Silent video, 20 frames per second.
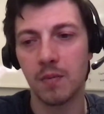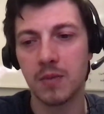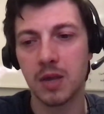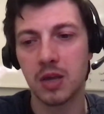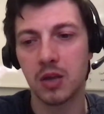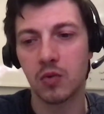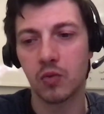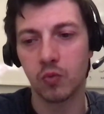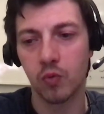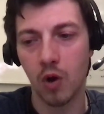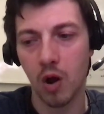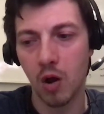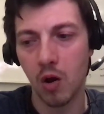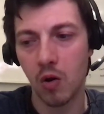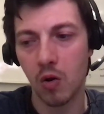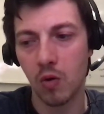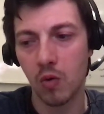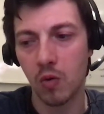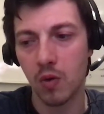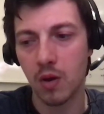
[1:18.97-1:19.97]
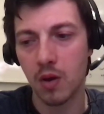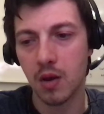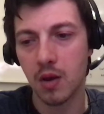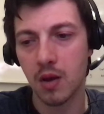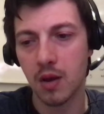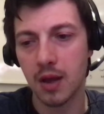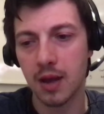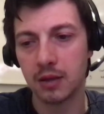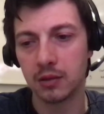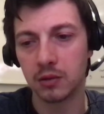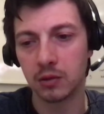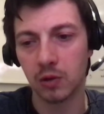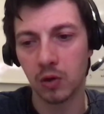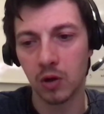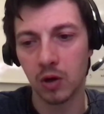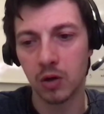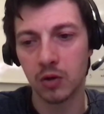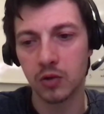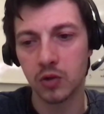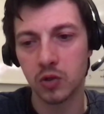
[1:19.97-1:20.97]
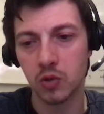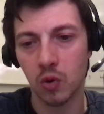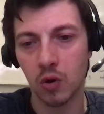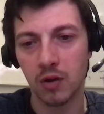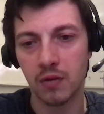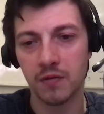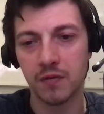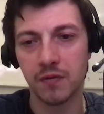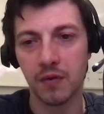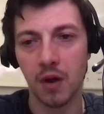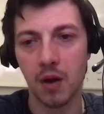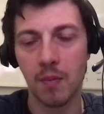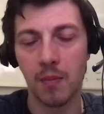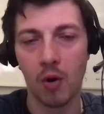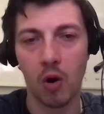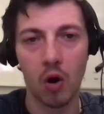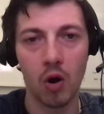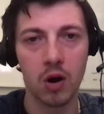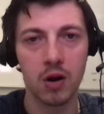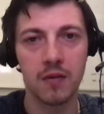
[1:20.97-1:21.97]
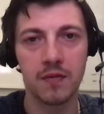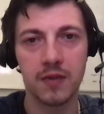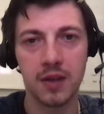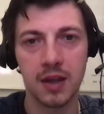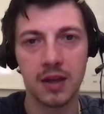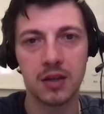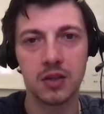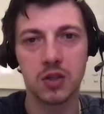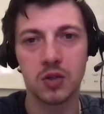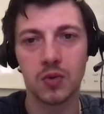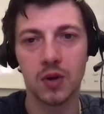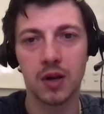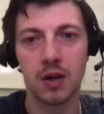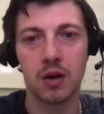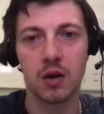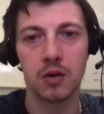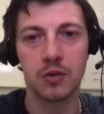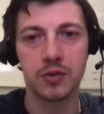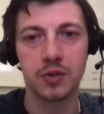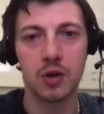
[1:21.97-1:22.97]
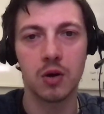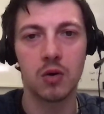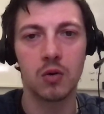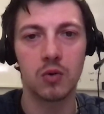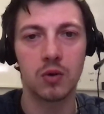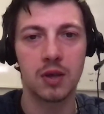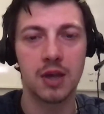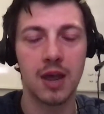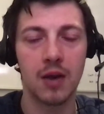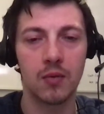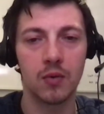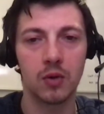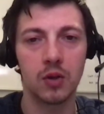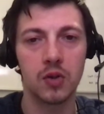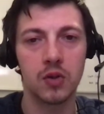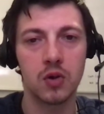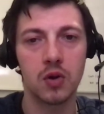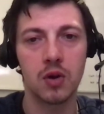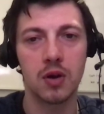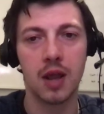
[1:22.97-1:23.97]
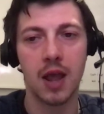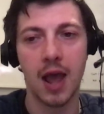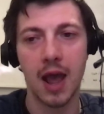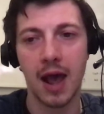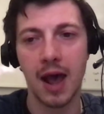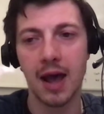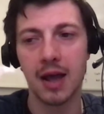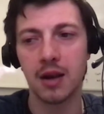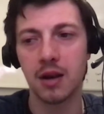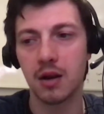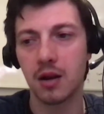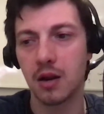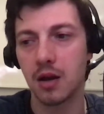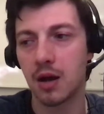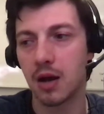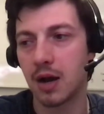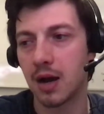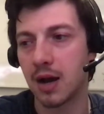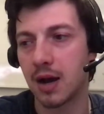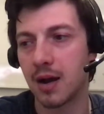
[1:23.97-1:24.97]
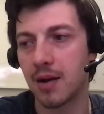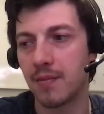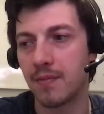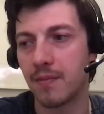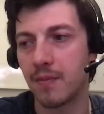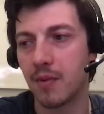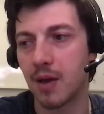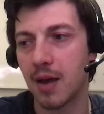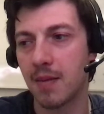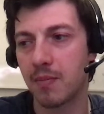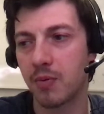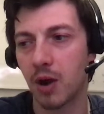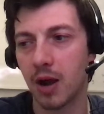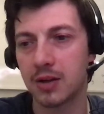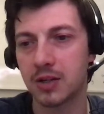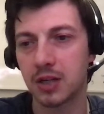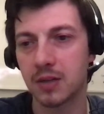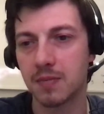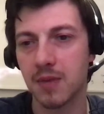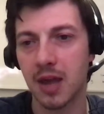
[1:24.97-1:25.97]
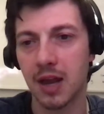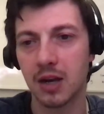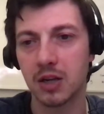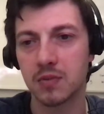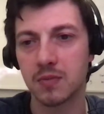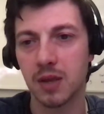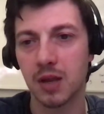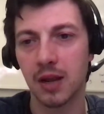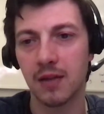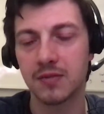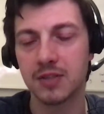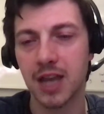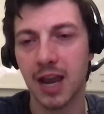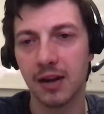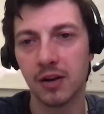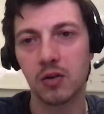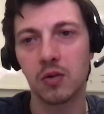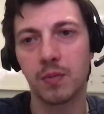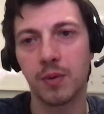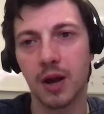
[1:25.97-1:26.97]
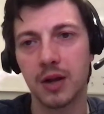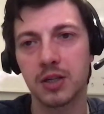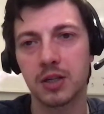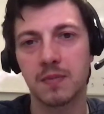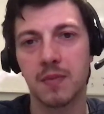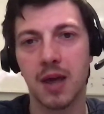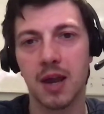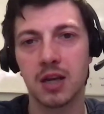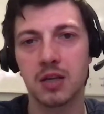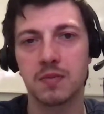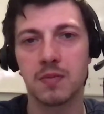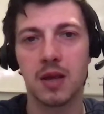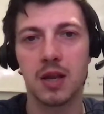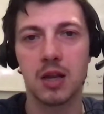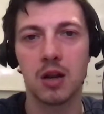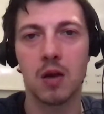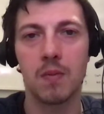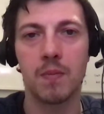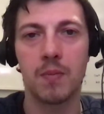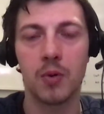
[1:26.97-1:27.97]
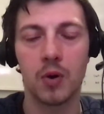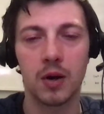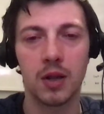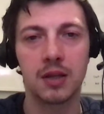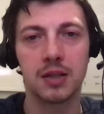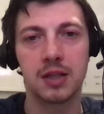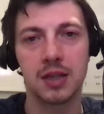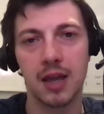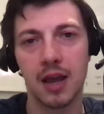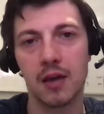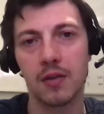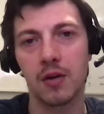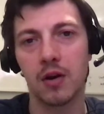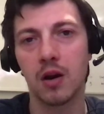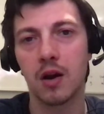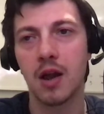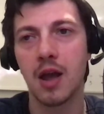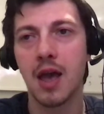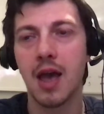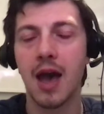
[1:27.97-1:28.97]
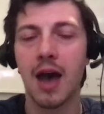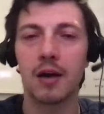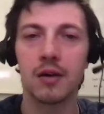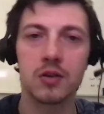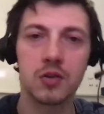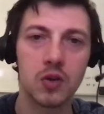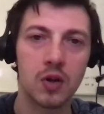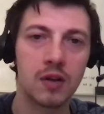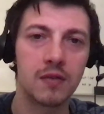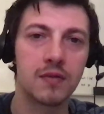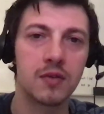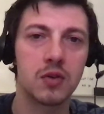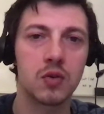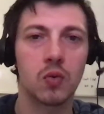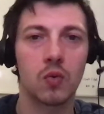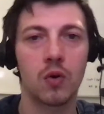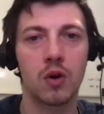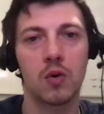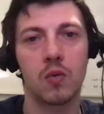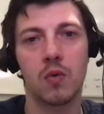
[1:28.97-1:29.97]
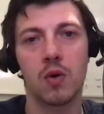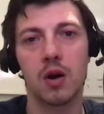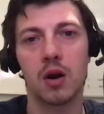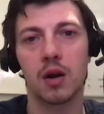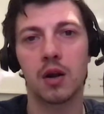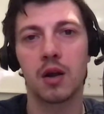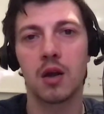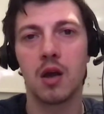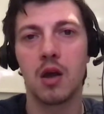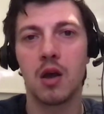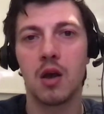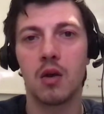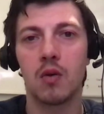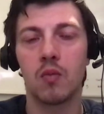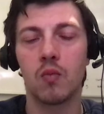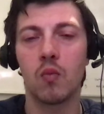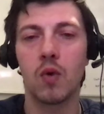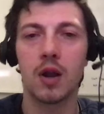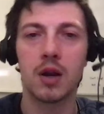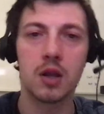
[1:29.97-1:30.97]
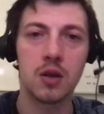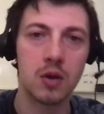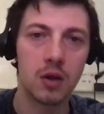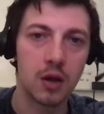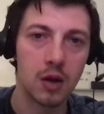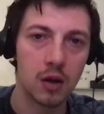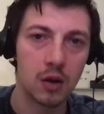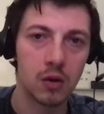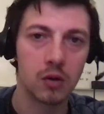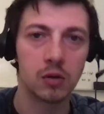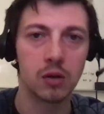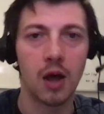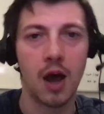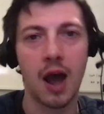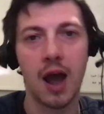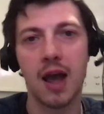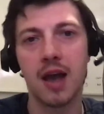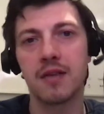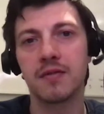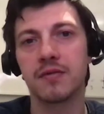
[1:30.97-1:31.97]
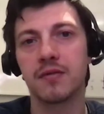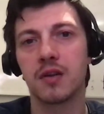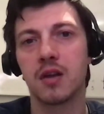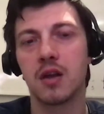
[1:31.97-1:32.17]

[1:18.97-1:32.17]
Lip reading: grow and learn sort of a part of the industry and also get really good at project management, at technical project management. You know, putting together how does your inventory work, when are you going to go live,